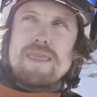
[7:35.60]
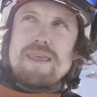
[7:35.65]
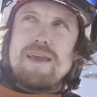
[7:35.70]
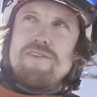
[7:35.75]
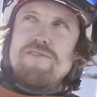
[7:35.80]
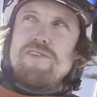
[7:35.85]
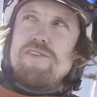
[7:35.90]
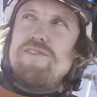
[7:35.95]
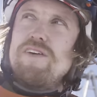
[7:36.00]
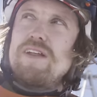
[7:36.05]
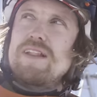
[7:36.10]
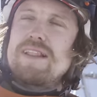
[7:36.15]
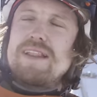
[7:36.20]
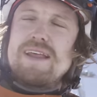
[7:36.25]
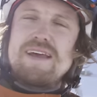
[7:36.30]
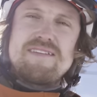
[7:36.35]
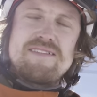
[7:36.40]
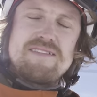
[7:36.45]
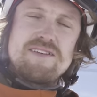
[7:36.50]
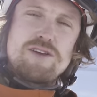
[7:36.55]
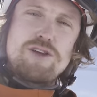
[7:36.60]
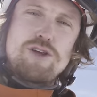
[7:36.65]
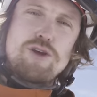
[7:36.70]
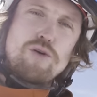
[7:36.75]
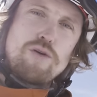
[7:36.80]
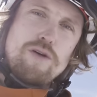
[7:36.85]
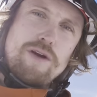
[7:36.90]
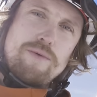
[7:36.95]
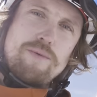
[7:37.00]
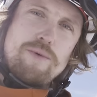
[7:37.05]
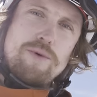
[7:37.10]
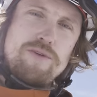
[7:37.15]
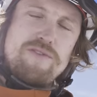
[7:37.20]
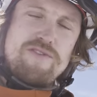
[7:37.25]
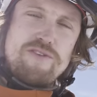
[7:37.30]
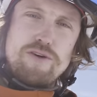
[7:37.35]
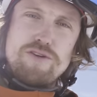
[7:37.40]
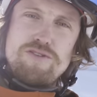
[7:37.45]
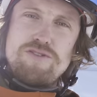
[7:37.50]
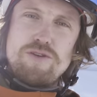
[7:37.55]
If I felt less secure, I would
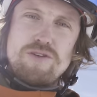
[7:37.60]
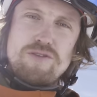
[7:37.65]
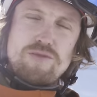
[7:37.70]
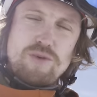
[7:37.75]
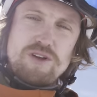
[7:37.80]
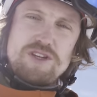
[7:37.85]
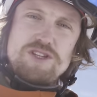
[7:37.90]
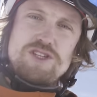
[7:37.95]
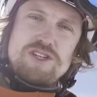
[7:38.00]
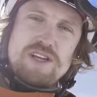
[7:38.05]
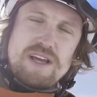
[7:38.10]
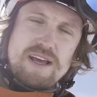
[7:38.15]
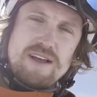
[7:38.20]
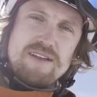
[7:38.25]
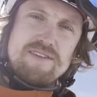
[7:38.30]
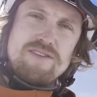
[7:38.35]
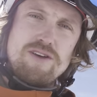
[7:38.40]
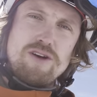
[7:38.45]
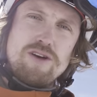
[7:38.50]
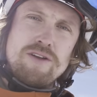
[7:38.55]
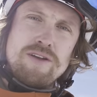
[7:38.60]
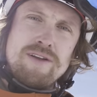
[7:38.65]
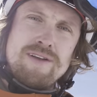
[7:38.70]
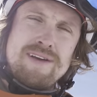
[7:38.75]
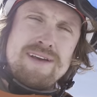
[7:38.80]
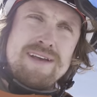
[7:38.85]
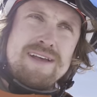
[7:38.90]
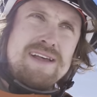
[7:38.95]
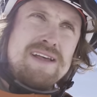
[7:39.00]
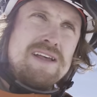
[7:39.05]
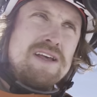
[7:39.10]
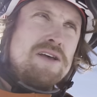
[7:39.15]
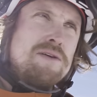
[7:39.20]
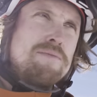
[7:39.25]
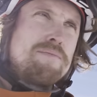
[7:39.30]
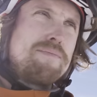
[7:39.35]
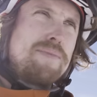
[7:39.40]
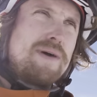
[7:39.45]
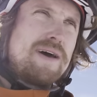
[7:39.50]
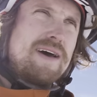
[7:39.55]
first do a switch tails on,
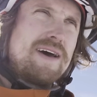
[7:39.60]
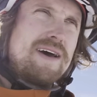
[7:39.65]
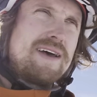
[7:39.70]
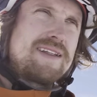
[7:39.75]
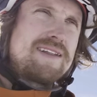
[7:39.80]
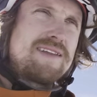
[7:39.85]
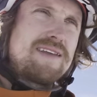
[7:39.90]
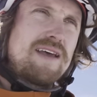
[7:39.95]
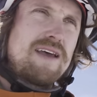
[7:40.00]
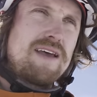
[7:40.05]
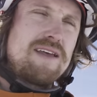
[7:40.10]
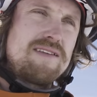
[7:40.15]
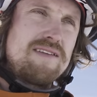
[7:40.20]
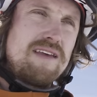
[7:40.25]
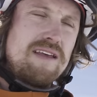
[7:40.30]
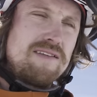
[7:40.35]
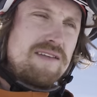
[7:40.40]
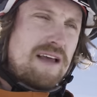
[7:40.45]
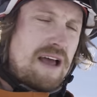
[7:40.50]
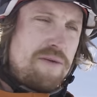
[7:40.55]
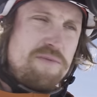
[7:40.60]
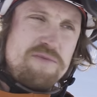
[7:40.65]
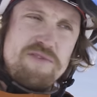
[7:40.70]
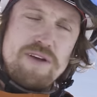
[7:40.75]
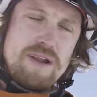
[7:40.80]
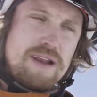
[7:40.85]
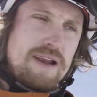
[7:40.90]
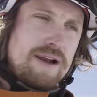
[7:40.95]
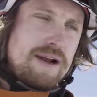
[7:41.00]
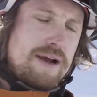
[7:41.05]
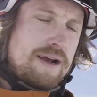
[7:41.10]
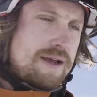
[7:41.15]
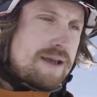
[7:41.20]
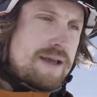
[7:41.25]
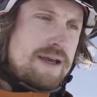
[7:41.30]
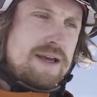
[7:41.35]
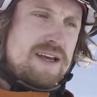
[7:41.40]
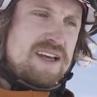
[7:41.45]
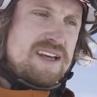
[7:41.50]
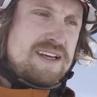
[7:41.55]
but since I'm feeling like
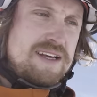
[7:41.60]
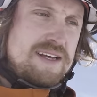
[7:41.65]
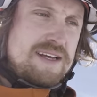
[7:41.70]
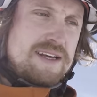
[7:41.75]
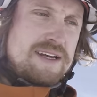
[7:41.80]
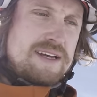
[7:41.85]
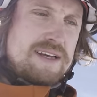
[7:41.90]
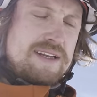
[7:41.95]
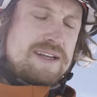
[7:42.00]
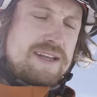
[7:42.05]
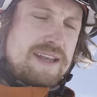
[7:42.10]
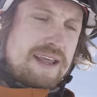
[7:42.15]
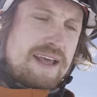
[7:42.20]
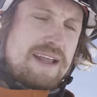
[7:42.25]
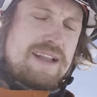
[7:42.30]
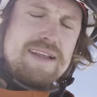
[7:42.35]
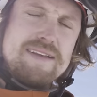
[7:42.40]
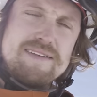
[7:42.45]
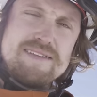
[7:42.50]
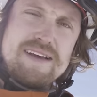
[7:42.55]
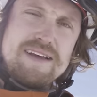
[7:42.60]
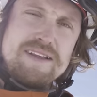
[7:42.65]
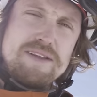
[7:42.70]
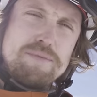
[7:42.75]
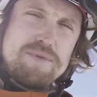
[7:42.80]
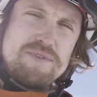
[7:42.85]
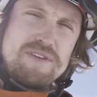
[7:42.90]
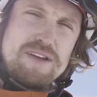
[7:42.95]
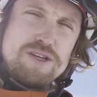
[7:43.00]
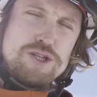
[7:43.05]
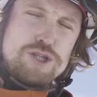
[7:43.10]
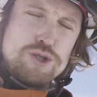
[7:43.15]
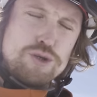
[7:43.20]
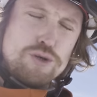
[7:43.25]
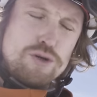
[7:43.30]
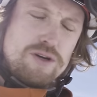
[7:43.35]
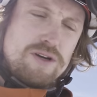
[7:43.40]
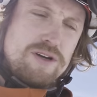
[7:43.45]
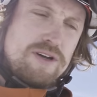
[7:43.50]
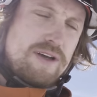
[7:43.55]
at least 90%
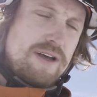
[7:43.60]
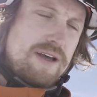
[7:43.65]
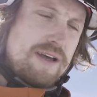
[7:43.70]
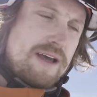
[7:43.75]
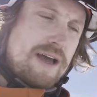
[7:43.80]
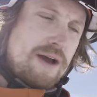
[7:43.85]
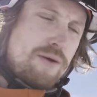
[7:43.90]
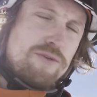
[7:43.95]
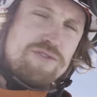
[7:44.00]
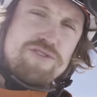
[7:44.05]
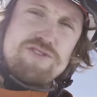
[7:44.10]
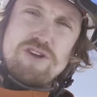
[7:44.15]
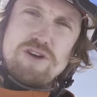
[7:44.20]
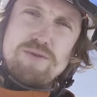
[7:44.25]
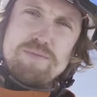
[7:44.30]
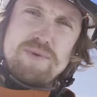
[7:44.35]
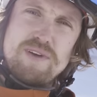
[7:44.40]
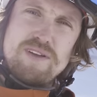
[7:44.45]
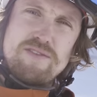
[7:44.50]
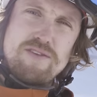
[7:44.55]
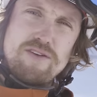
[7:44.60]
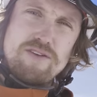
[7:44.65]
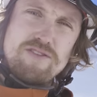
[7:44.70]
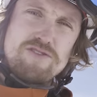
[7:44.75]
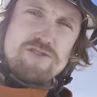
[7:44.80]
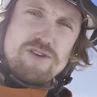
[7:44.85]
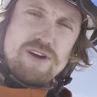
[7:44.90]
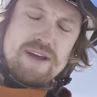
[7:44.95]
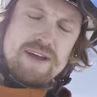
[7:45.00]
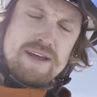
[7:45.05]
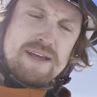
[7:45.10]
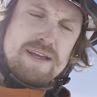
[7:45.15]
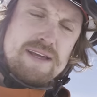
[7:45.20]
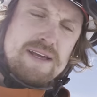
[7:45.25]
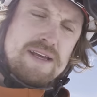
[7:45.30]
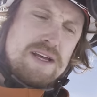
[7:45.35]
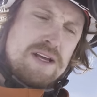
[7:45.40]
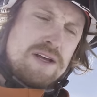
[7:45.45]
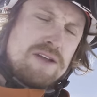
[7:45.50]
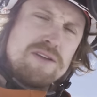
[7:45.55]
sure, I will stomp it first try,
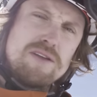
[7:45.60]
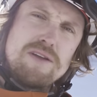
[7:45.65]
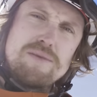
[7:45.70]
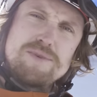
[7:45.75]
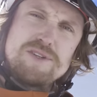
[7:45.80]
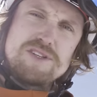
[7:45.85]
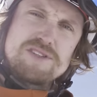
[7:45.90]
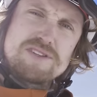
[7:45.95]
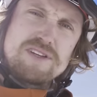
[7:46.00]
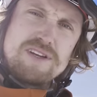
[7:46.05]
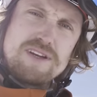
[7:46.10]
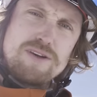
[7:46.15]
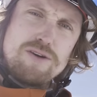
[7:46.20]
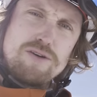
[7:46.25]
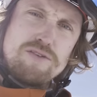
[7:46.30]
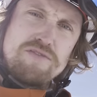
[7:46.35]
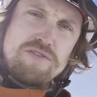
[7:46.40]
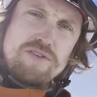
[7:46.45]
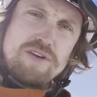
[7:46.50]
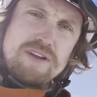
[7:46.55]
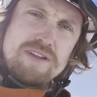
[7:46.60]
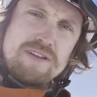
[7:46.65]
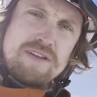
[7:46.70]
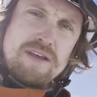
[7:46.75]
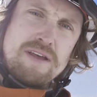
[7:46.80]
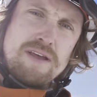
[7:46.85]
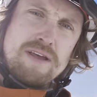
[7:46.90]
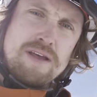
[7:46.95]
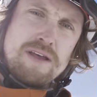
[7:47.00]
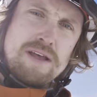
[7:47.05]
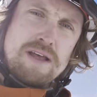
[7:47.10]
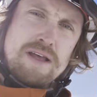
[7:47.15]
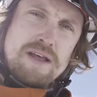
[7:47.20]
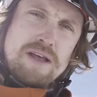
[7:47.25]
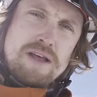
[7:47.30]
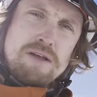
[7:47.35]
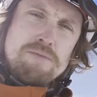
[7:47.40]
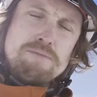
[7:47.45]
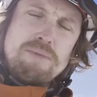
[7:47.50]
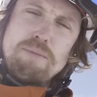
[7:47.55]
so I'm just gonna go for it.
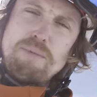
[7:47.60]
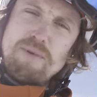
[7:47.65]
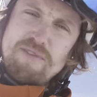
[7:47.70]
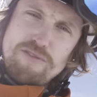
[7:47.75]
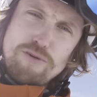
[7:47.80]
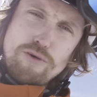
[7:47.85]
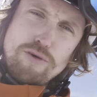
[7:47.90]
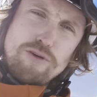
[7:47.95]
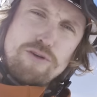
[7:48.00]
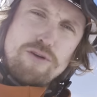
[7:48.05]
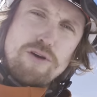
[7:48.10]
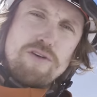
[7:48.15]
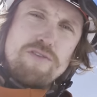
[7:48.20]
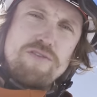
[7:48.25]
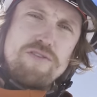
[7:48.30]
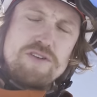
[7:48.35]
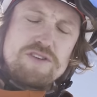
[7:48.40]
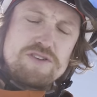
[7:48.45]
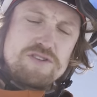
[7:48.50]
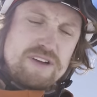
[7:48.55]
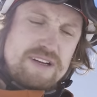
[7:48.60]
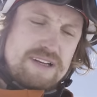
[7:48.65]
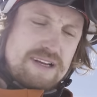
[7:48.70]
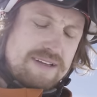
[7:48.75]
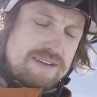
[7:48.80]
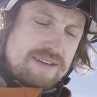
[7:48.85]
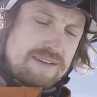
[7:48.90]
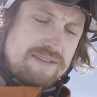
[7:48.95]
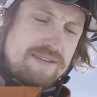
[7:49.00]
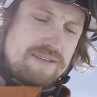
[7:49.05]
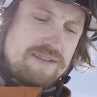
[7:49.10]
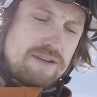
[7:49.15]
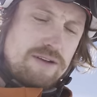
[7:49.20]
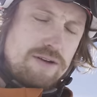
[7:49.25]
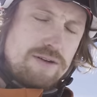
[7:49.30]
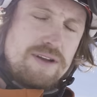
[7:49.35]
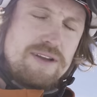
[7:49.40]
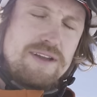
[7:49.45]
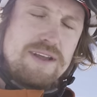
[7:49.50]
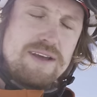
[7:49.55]
But before you go for a trick like this, it's a
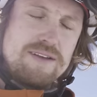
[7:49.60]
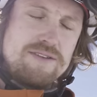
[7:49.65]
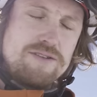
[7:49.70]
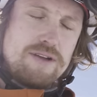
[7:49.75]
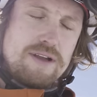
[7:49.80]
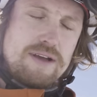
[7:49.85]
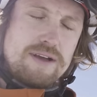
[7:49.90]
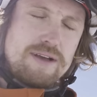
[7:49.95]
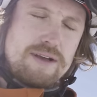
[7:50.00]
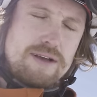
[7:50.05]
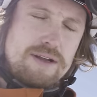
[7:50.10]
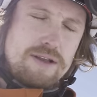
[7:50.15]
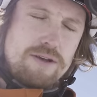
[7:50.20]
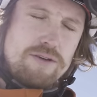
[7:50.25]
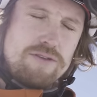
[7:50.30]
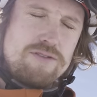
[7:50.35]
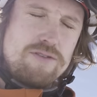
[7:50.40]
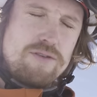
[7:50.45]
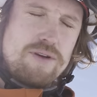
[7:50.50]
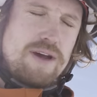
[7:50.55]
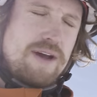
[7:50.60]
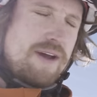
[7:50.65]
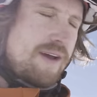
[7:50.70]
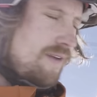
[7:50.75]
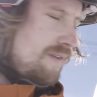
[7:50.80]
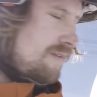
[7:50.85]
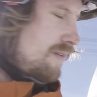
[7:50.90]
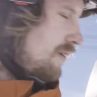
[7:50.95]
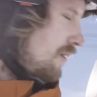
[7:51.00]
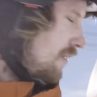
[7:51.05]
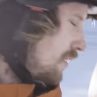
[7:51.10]
good idea to like close your eyes,